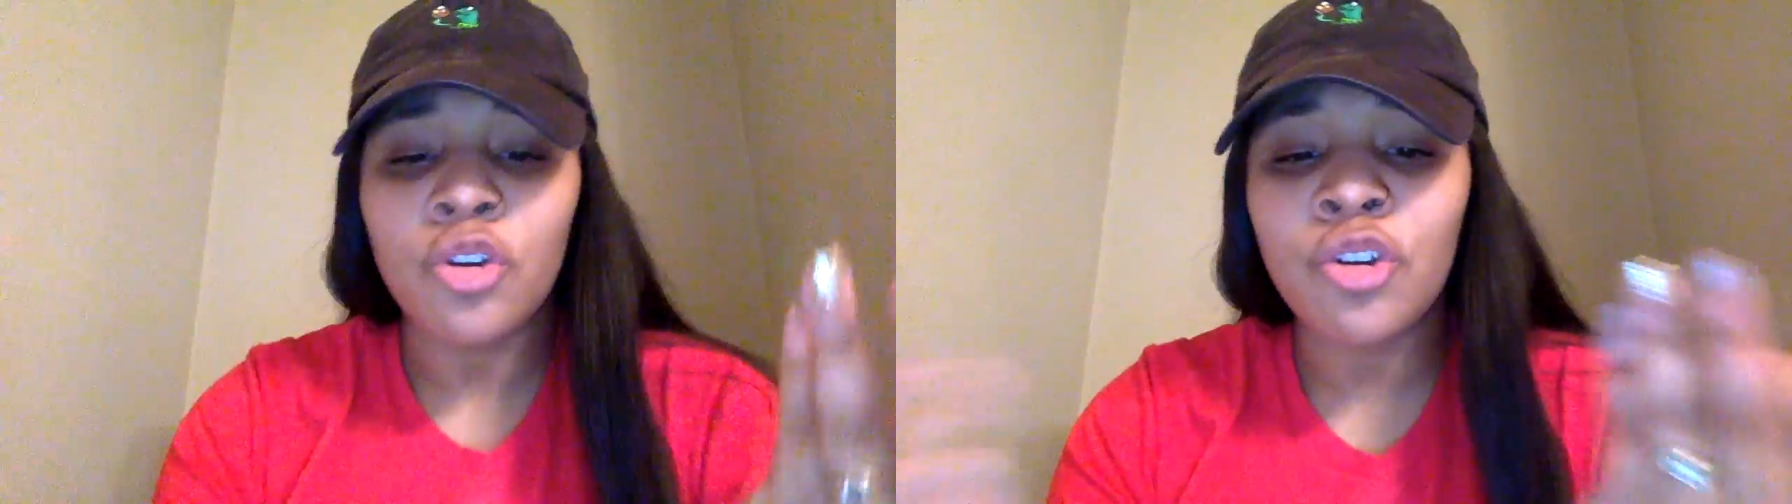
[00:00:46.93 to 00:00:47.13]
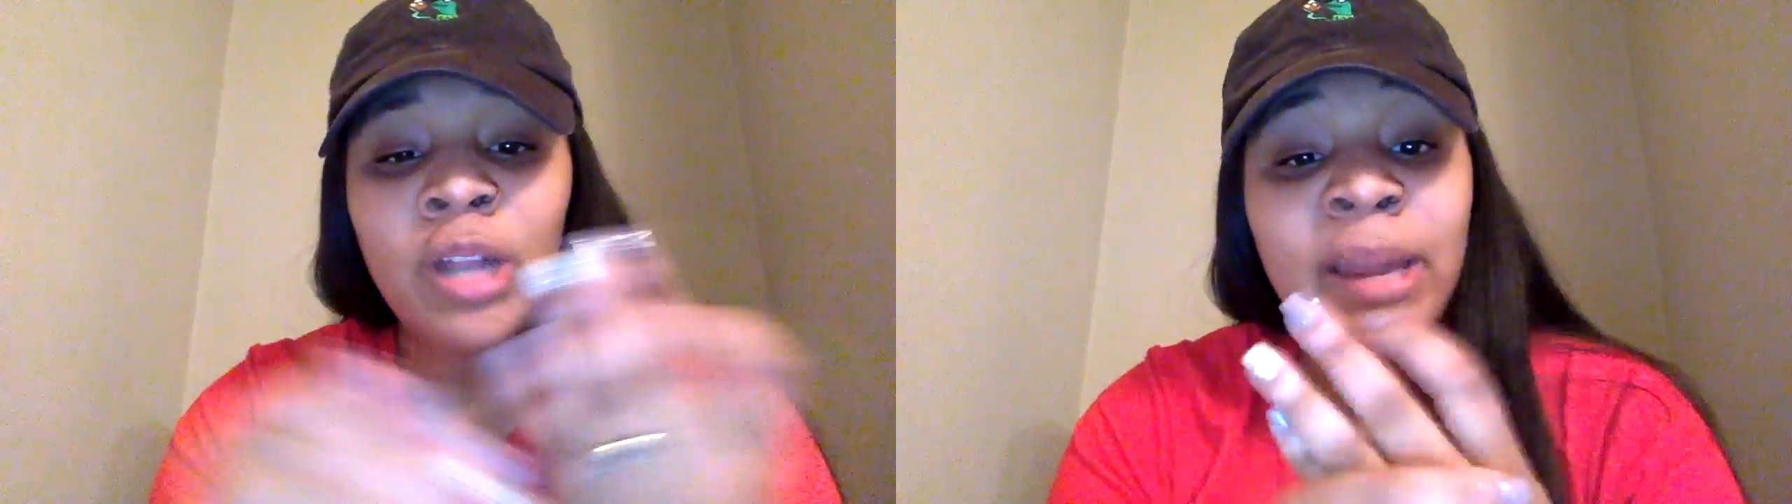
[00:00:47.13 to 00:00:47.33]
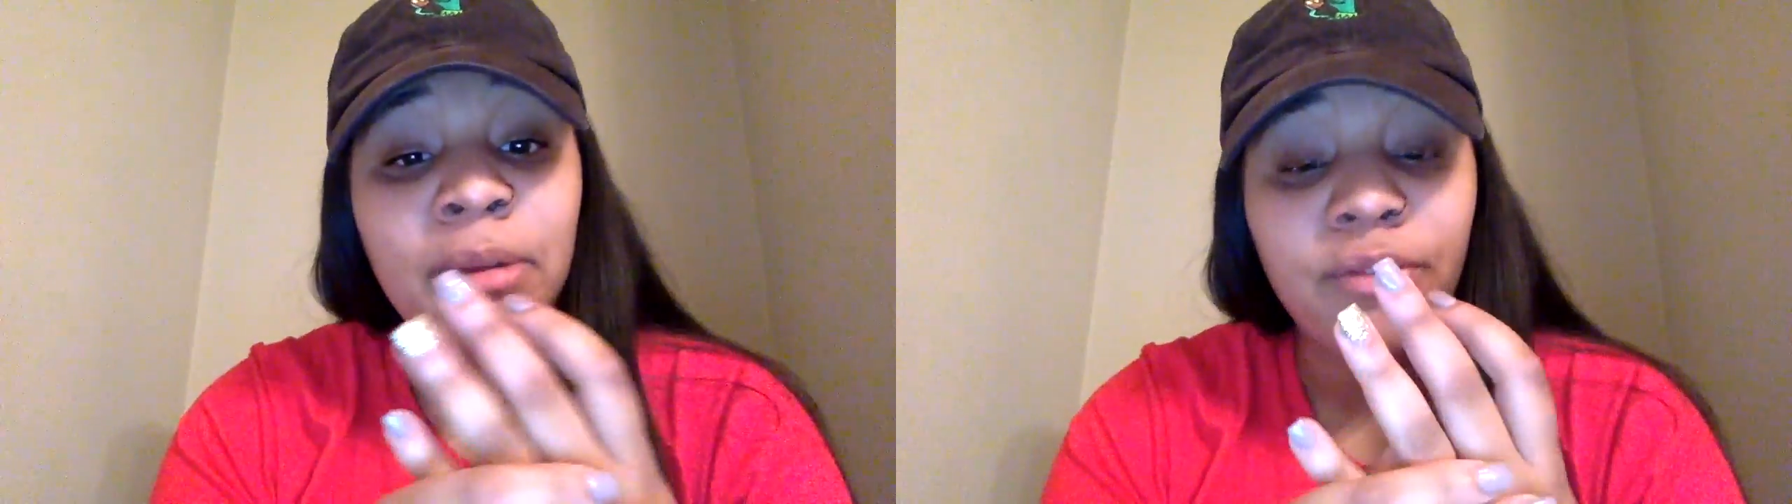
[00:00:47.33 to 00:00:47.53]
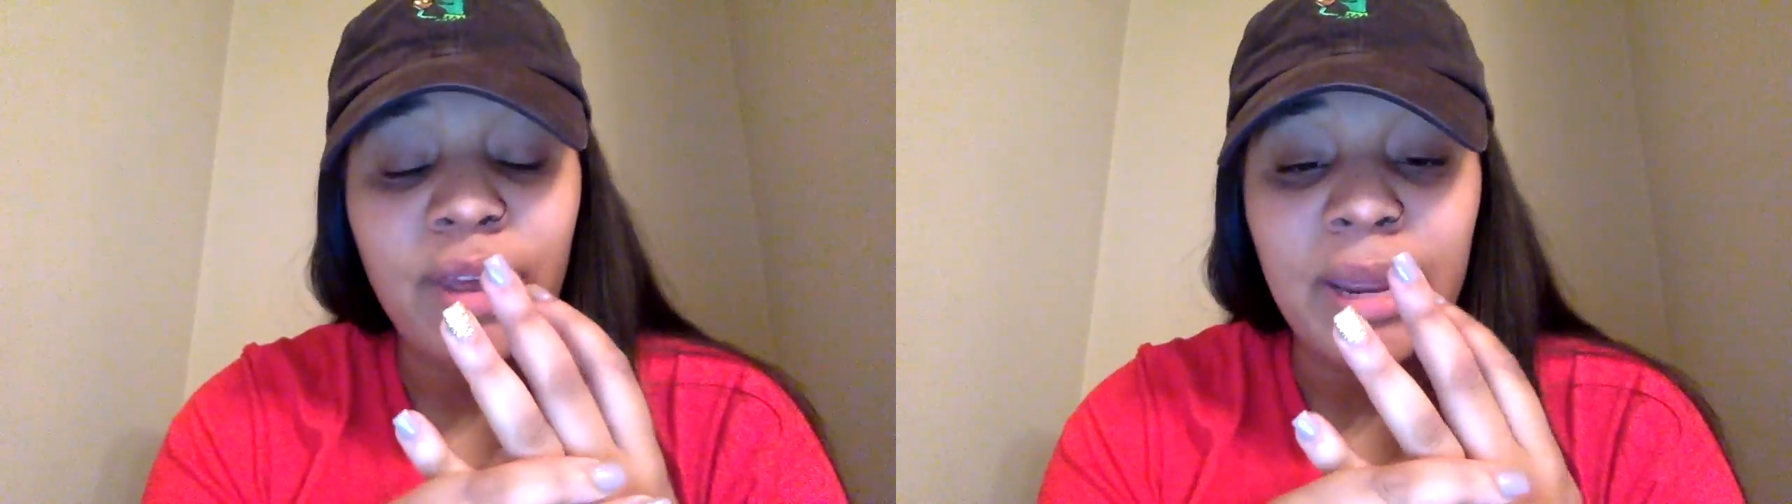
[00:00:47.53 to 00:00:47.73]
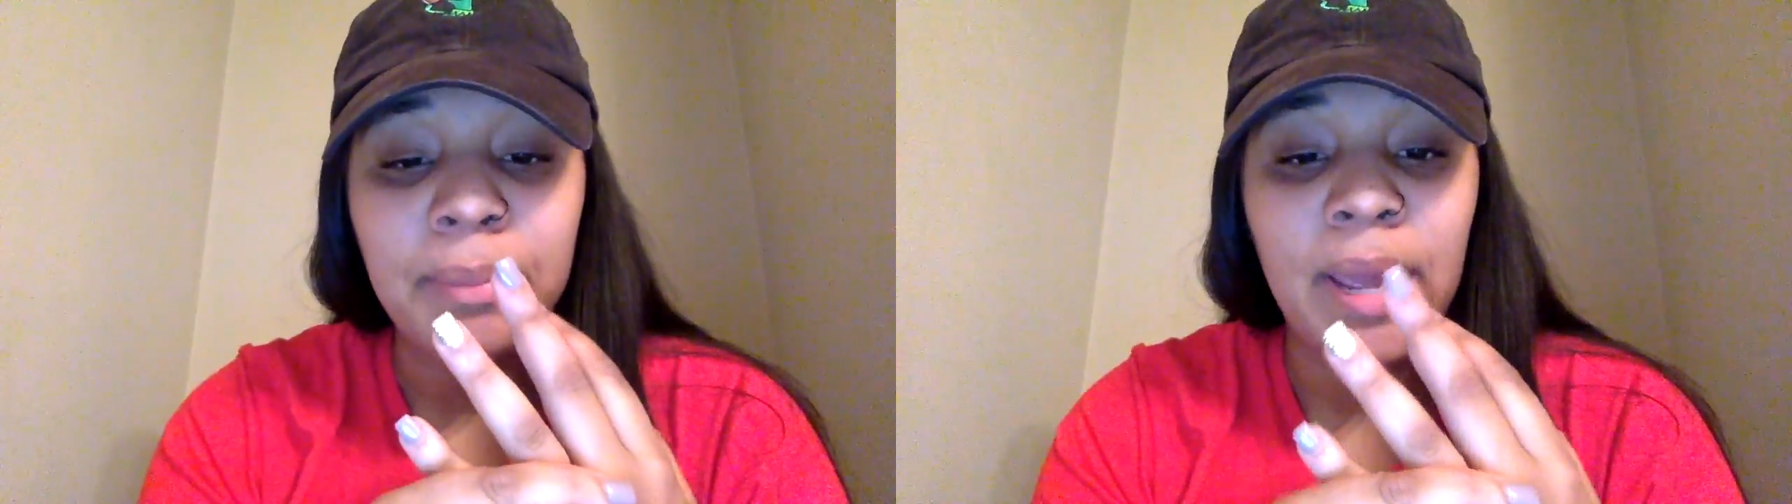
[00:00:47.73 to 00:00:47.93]
Her claim to
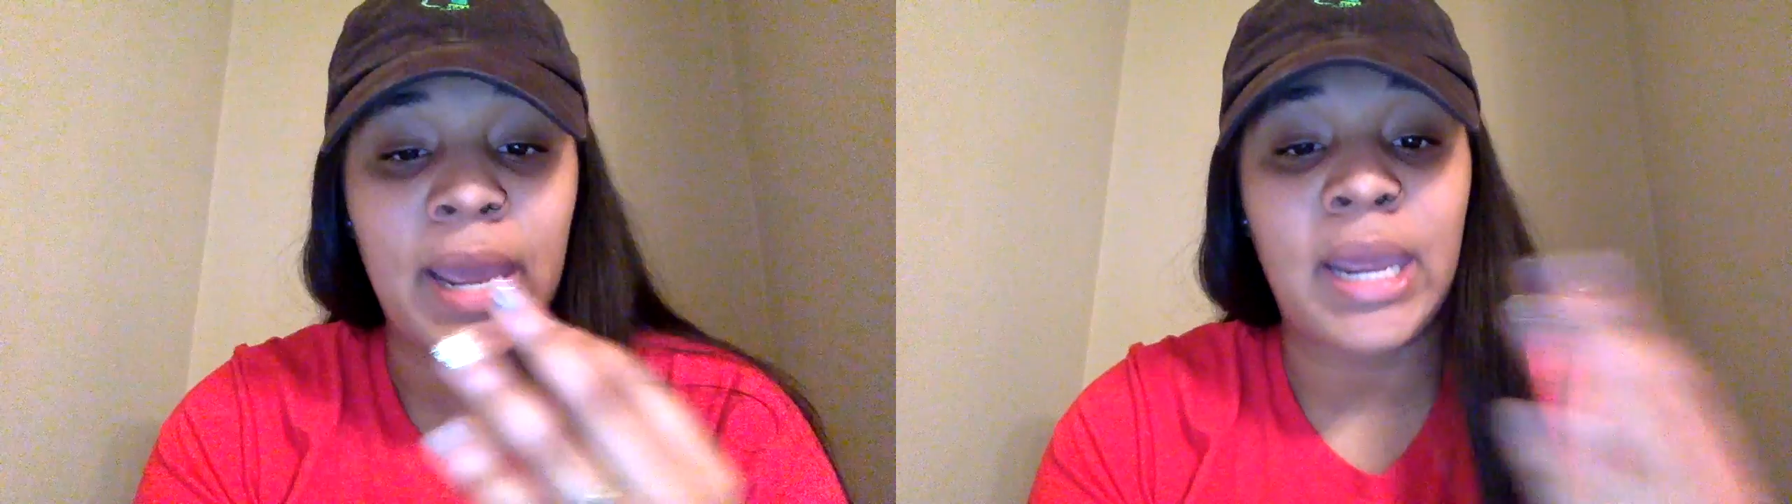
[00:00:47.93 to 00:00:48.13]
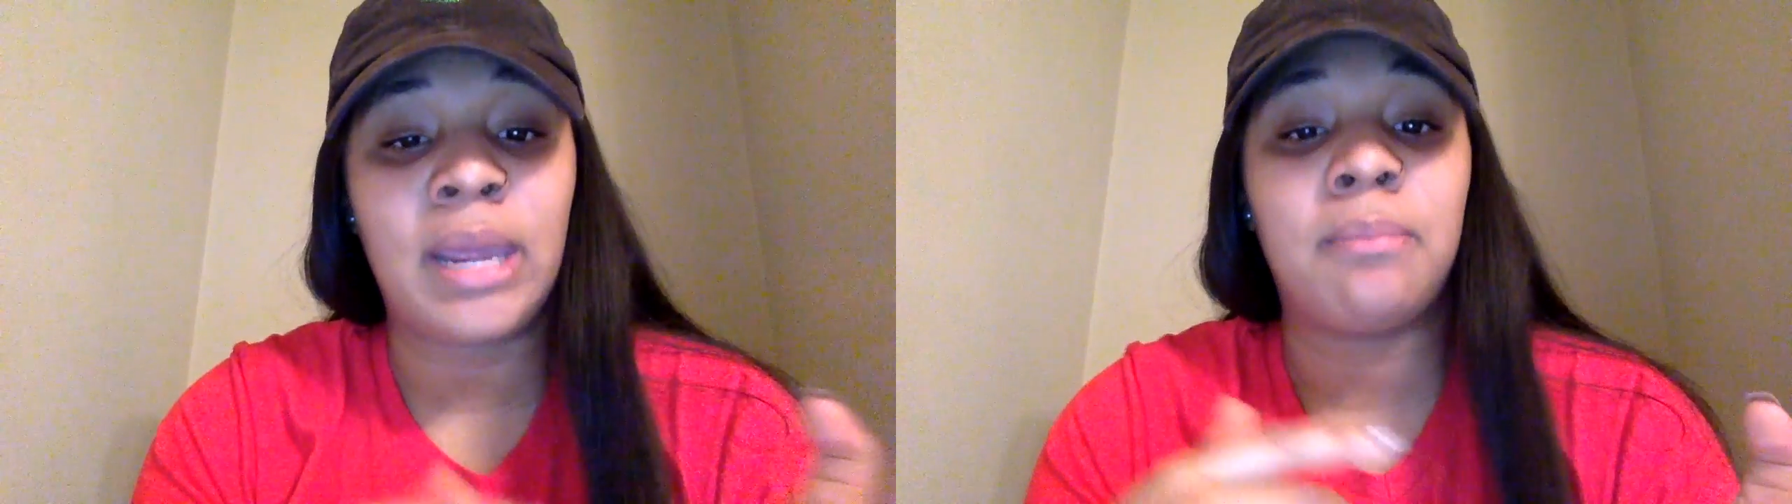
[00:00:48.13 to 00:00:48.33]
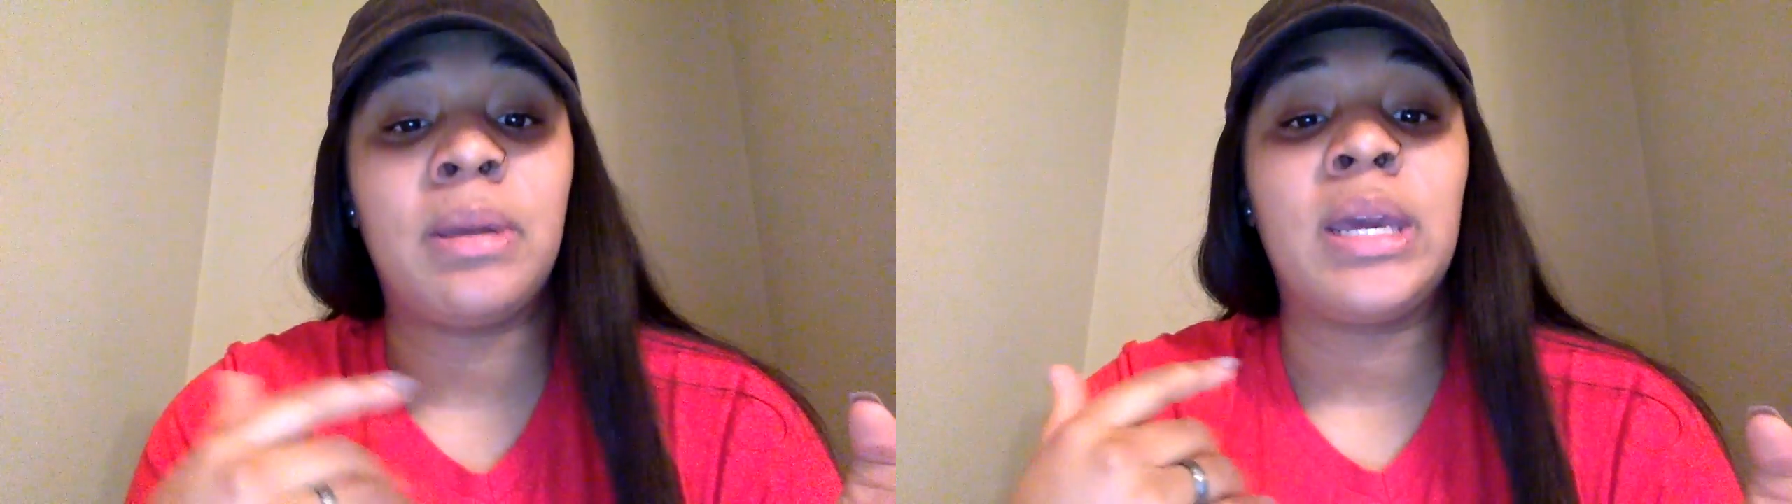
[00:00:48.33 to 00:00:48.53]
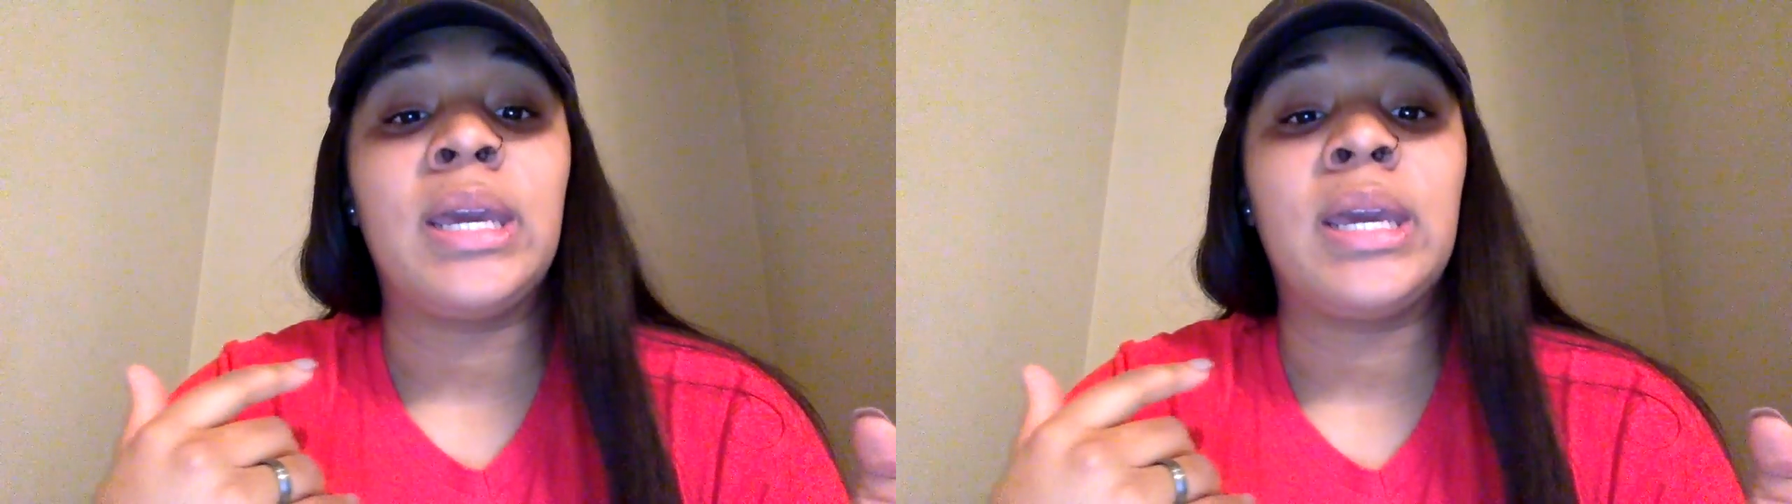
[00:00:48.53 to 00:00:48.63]
fame came